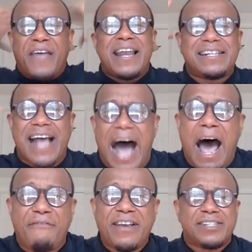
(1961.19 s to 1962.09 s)
then it's
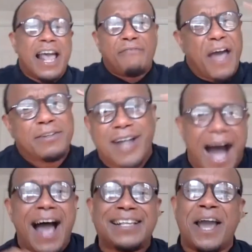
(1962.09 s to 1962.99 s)
obvious that
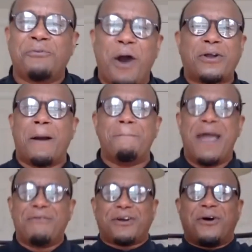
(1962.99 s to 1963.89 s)
God can work a
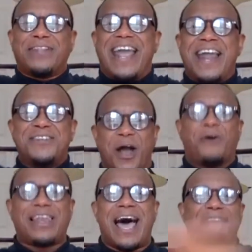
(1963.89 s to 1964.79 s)
miracle in
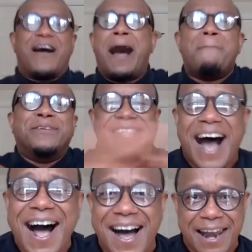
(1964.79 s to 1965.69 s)
your life. I'm
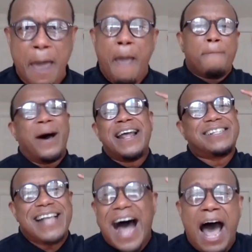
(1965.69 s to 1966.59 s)
done. But
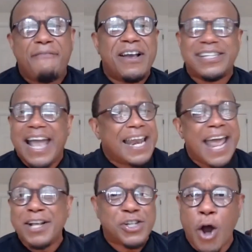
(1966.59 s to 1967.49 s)
it's obvious, it
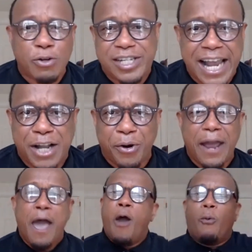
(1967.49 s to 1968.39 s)
is no secret
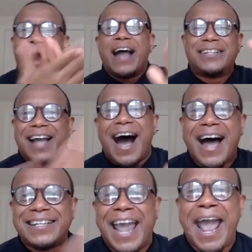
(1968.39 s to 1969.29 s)
what
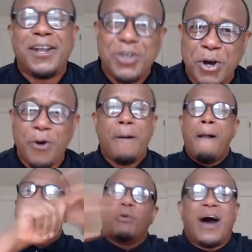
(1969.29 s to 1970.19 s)
God can do.
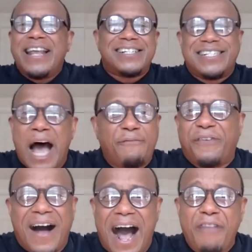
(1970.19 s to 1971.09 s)
What he's done for
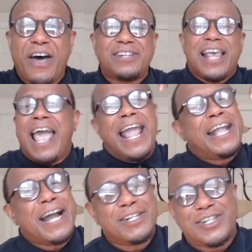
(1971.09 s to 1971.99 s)
others, he
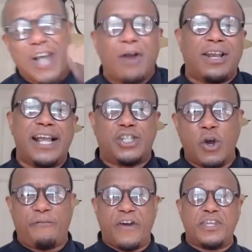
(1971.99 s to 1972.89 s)
can certainly
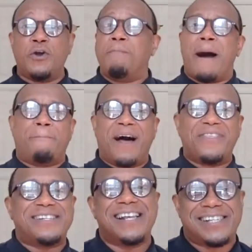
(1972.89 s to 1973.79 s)
do for you, my
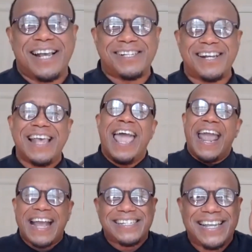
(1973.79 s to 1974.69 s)
brothers and sisters.
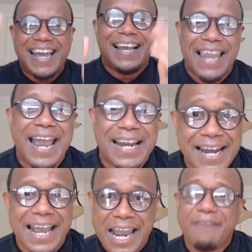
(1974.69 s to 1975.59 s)
It's getting late in
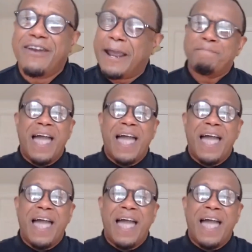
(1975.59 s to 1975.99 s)
the evening,